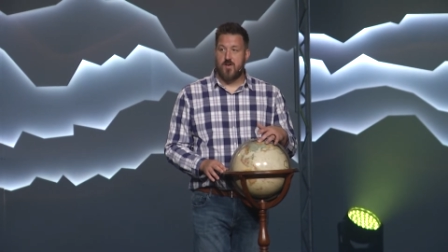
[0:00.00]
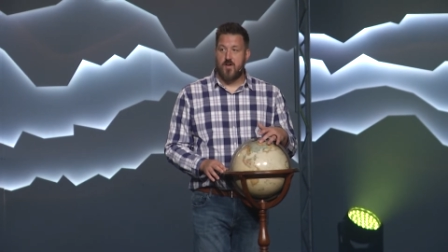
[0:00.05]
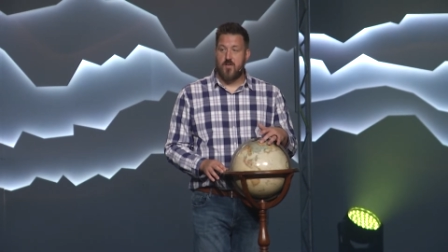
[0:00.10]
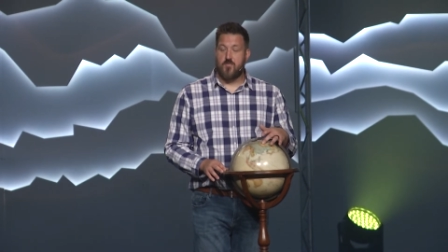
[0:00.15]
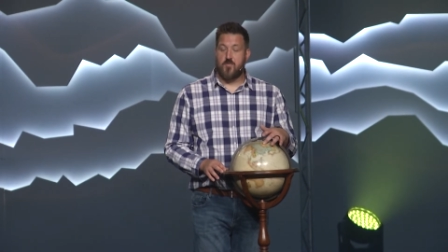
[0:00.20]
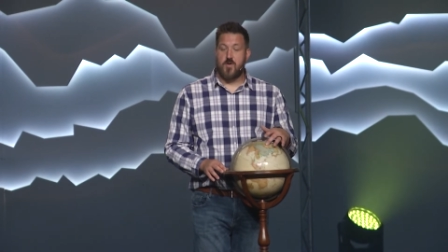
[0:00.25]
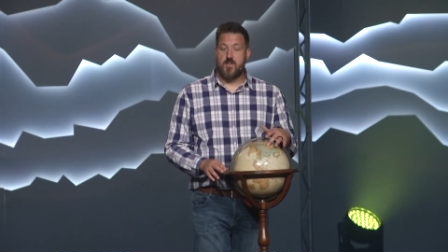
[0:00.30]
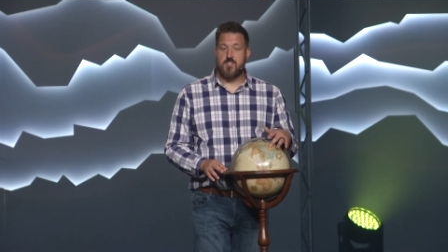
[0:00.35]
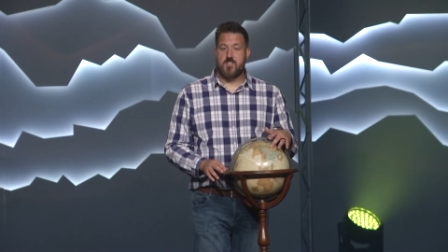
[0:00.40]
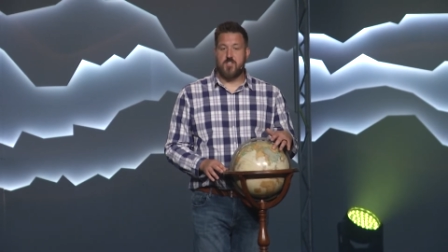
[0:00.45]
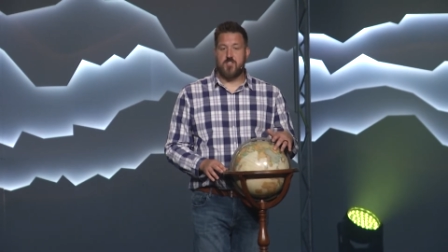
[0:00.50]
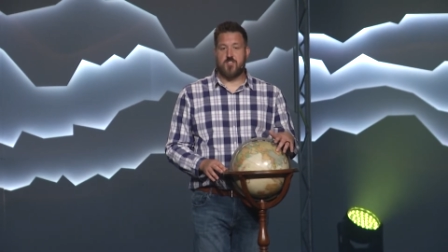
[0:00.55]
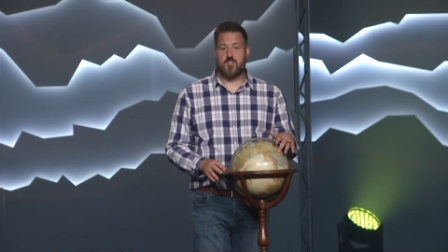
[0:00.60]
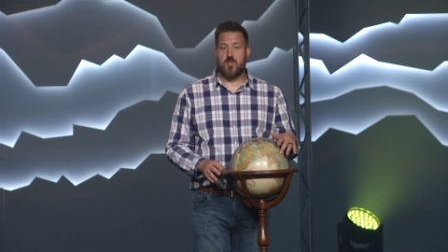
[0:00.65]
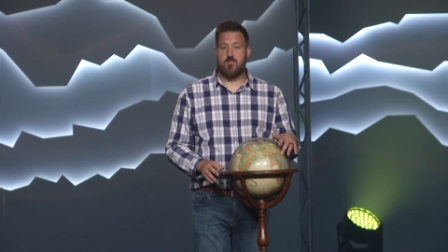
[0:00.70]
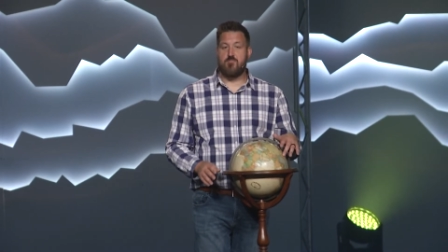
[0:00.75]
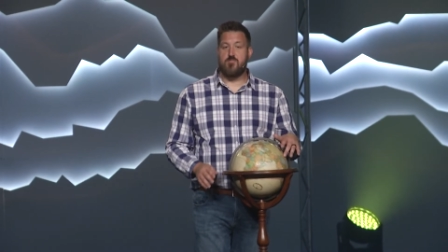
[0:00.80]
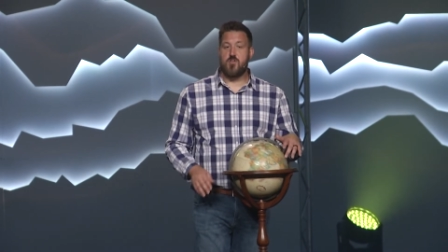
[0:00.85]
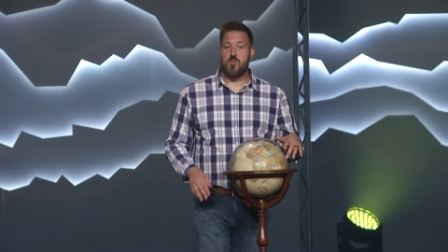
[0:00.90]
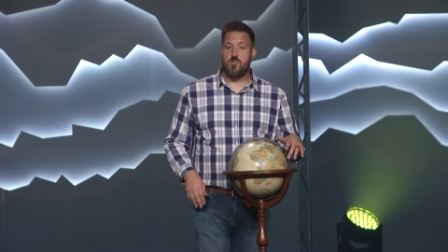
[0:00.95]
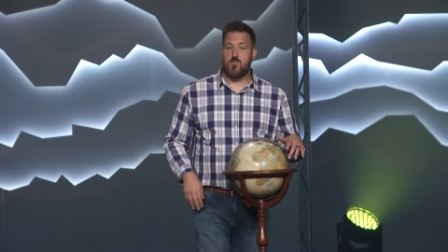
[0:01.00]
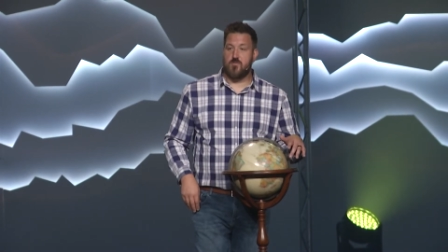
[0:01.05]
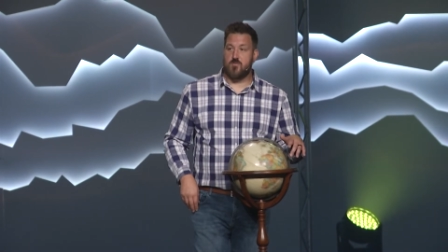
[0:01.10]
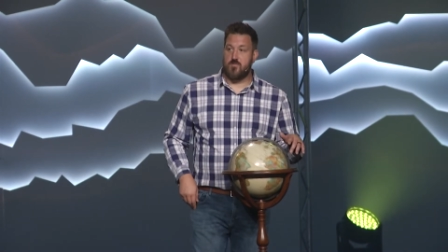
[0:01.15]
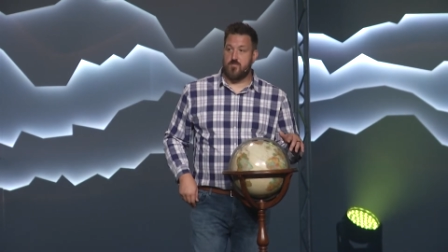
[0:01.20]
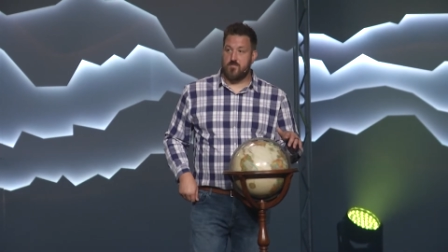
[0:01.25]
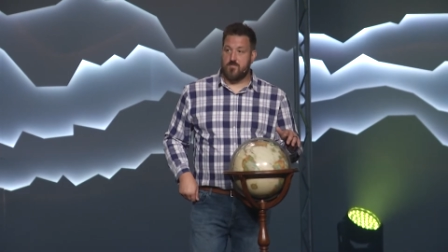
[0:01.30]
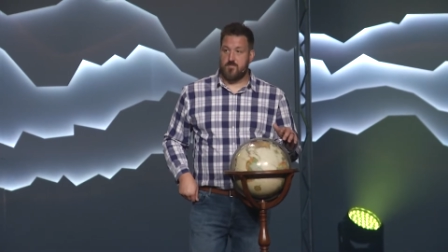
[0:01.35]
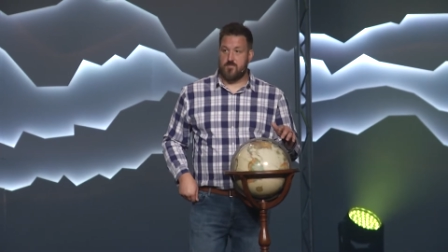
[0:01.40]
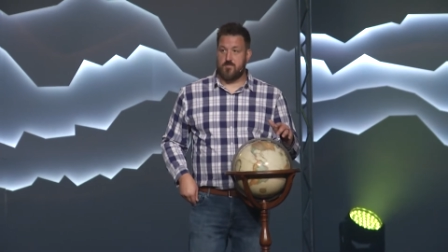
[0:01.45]
For instance, the
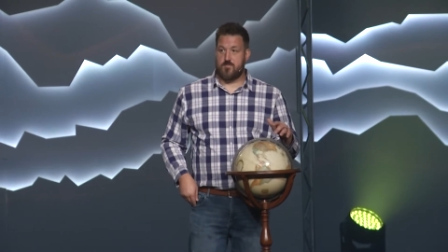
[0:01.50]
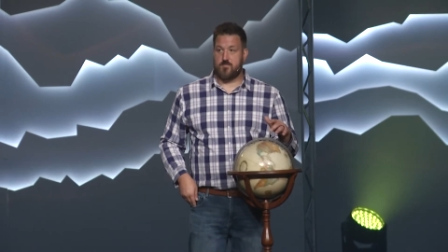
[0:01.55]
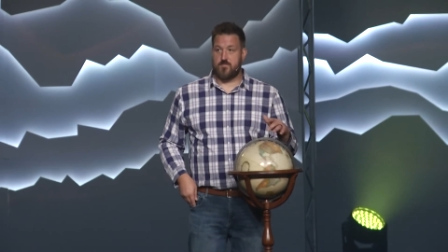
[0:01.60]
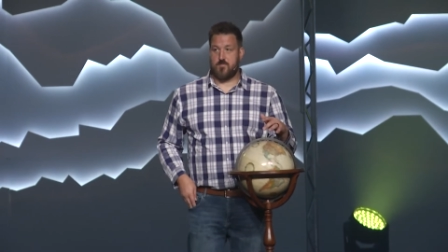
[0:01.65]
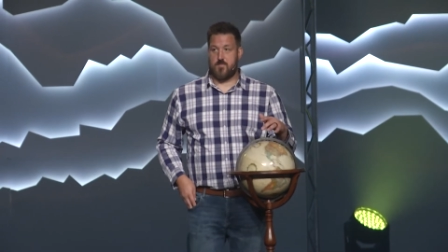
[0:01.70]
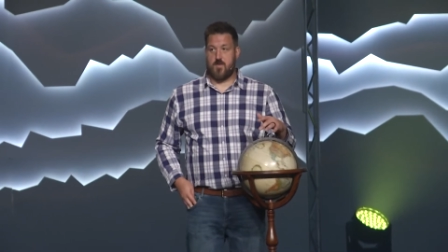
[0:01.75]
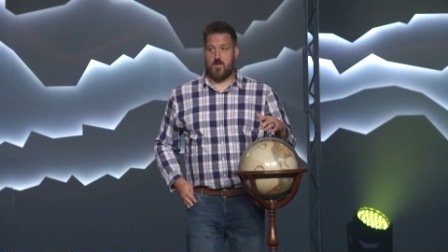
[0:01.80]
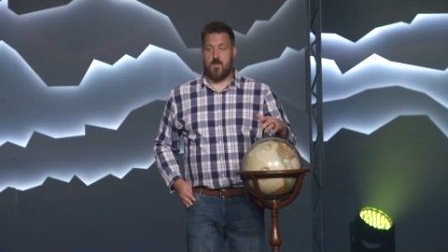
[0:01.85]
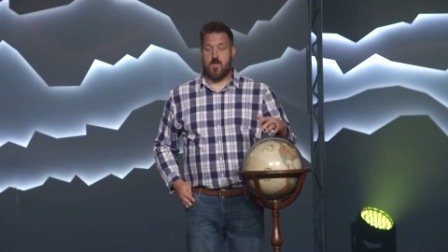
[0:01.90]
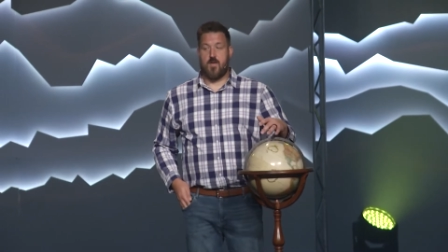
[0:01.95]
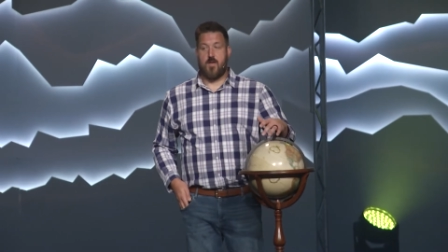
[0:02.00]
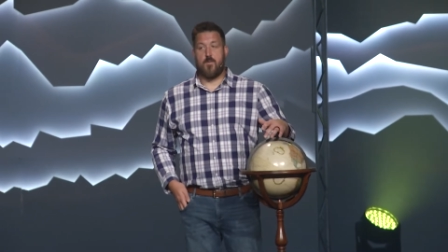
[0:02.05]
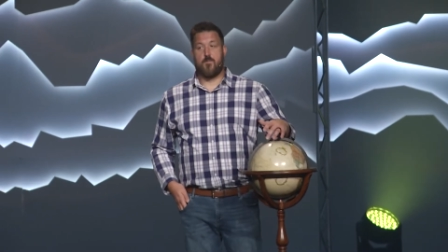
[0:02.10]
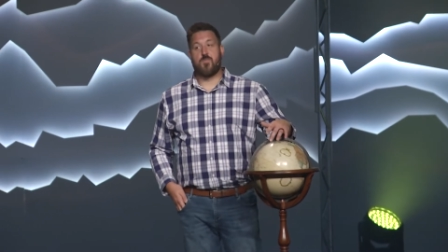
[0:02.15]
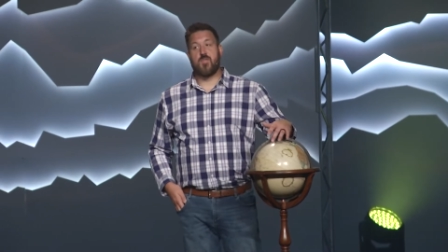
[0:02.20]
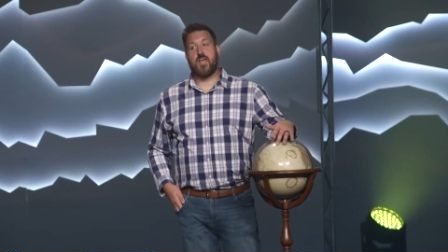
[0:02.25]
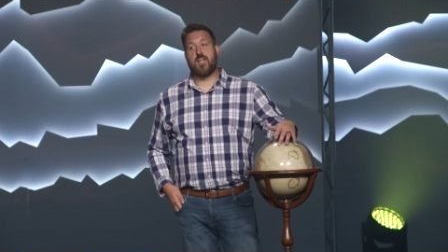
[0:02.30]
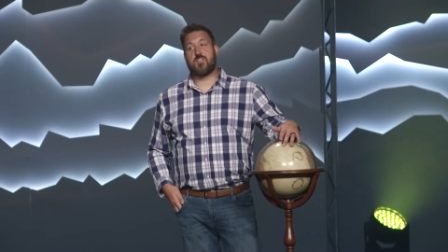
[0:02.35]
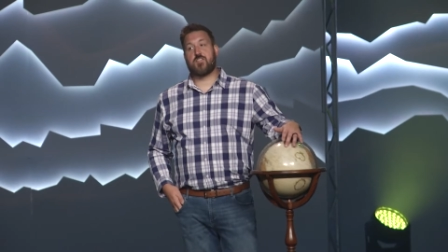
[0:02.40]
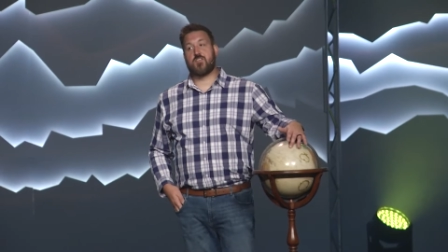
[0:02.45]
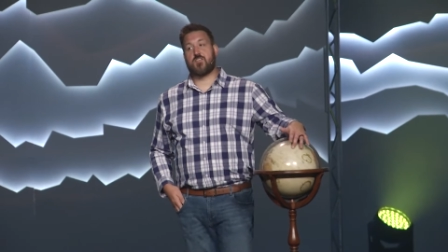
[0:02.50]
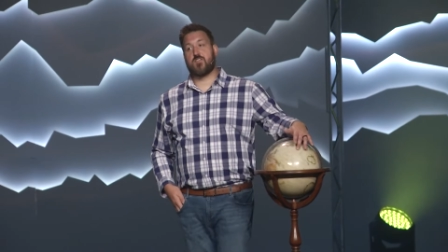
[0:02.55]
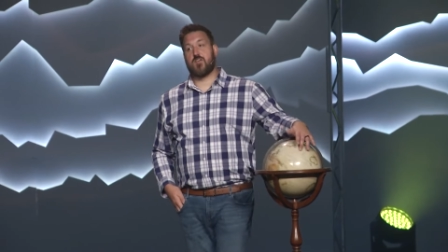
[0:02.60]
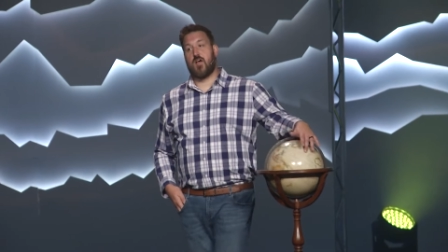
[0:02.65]
moon, it's